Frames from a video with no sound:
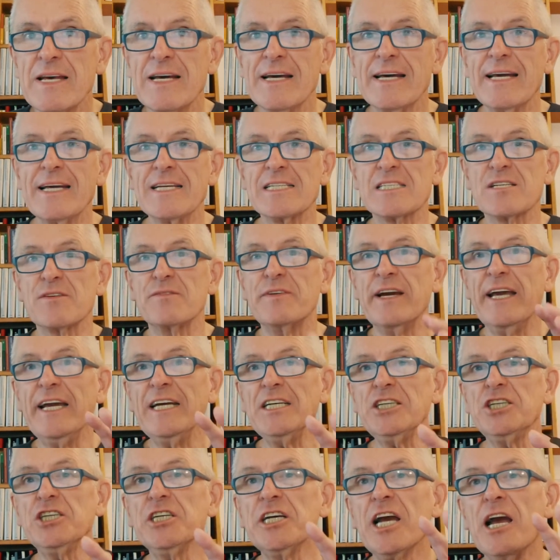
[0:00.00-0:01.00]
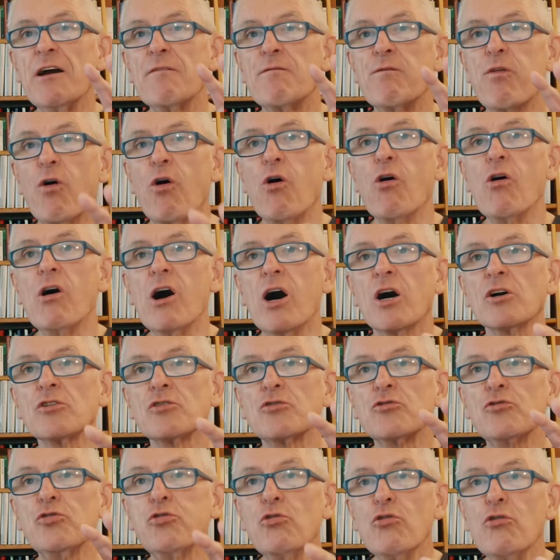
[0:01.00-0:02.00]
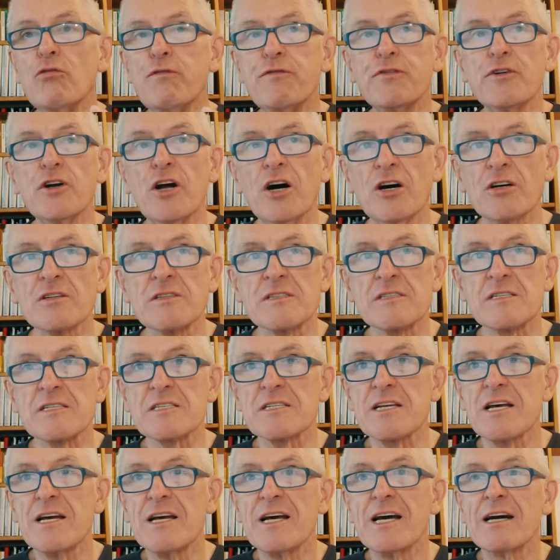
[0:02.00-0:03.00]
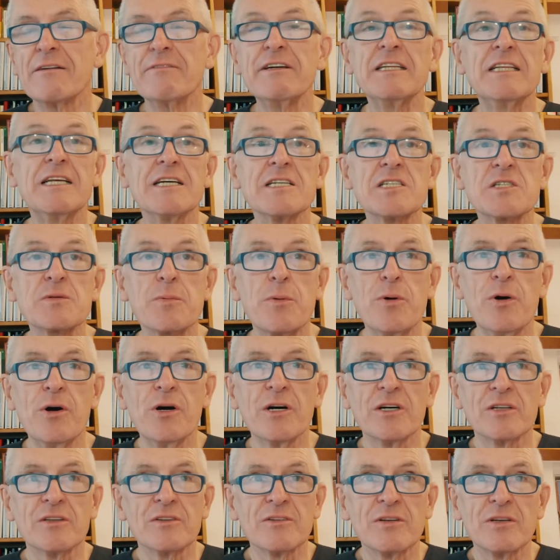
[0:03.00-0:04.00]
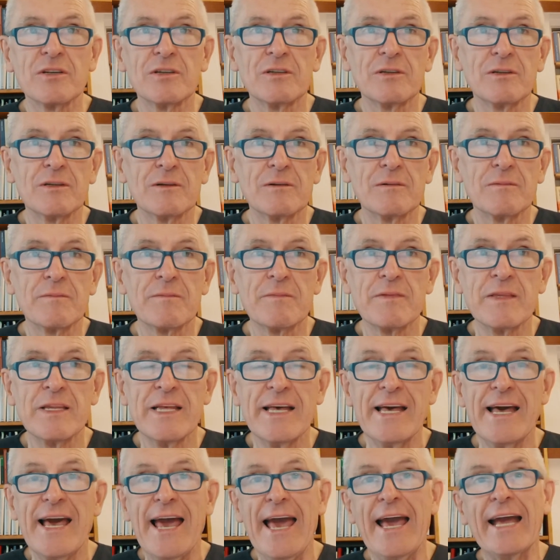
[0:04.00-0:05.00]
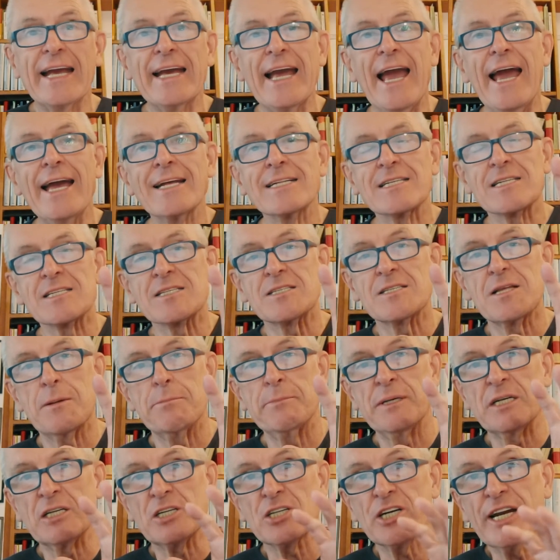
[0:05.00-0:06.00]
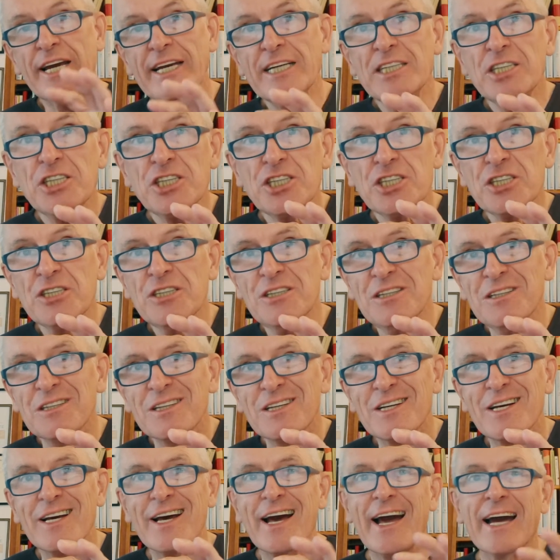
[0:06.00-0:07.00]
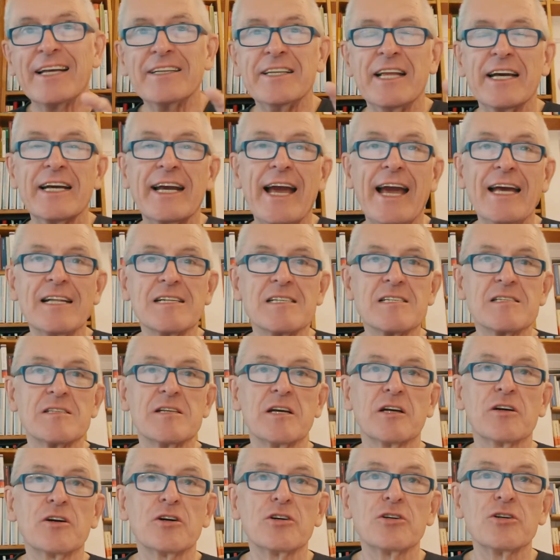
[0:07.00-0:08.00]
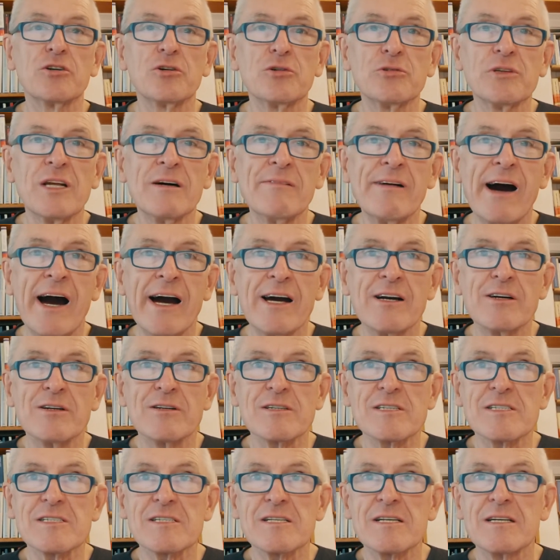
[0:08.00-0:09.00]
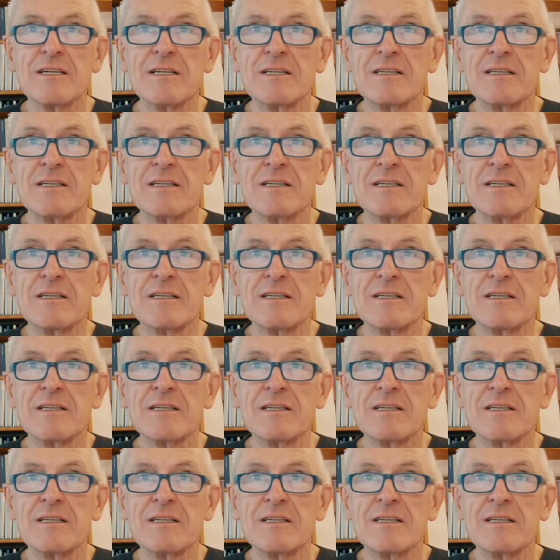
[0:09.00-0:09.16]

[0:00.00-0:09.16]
is waging a war on two fronts with his word: against migration and against the coronavirus.